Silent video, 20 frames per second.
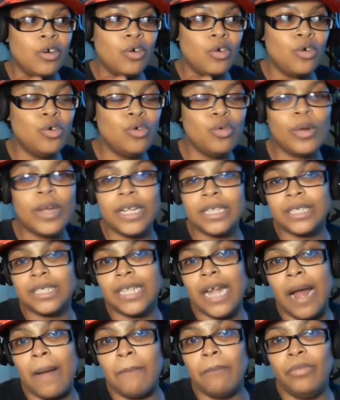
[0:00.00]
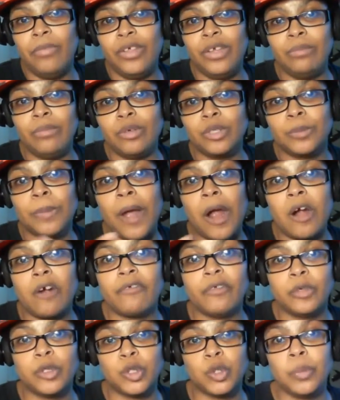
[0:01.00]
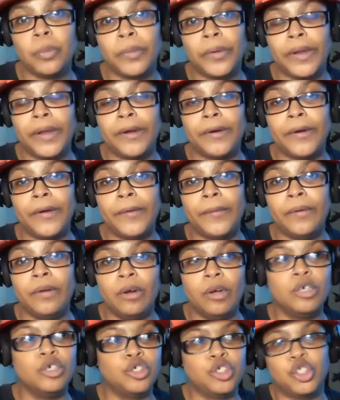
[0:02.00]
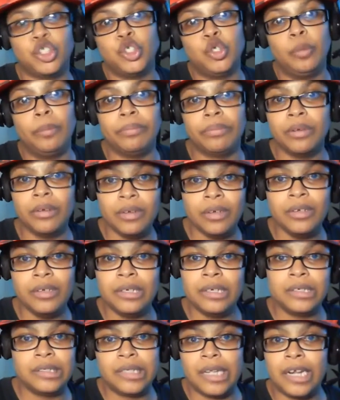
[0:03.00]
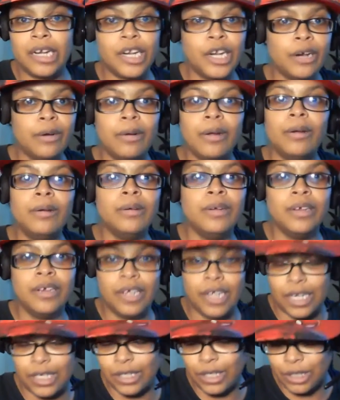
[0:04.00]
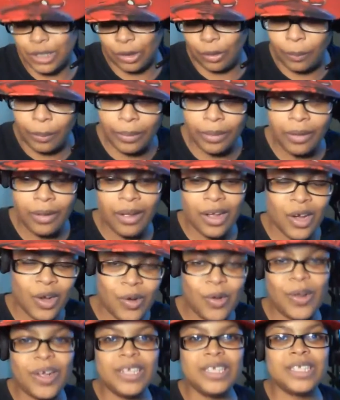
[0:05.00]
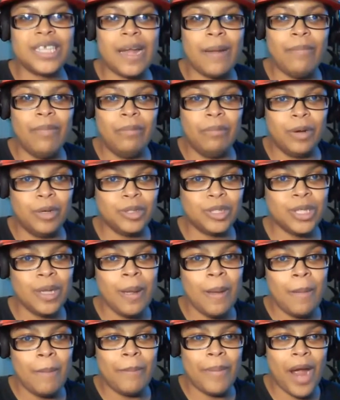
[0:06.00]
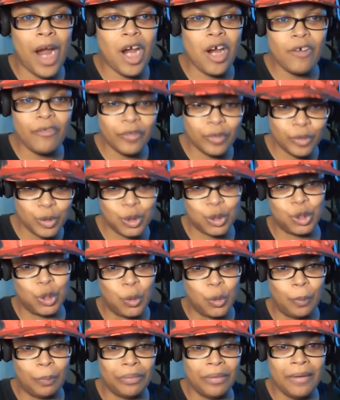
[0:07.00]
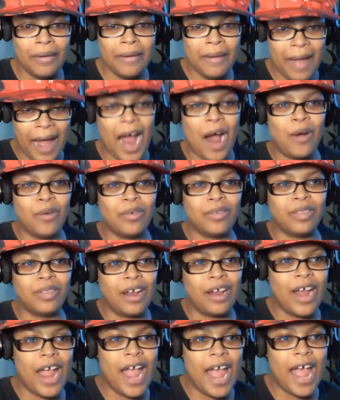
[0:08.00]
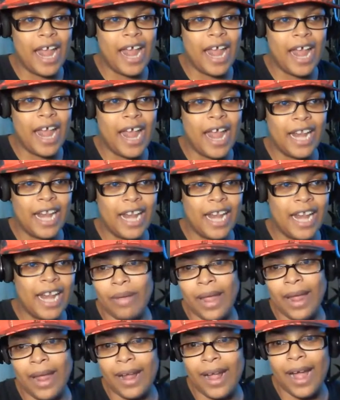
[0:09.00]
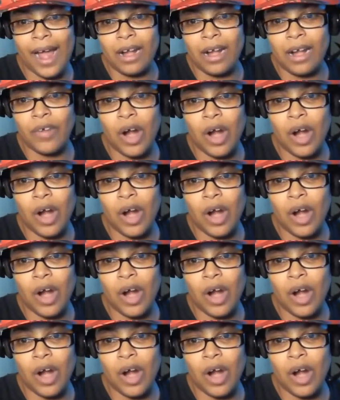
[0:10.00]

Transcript: who can stop the most powerful superhero or soup? He's not a hero, he's a soup. Who can stop the most powerful soup out there? And you may kind of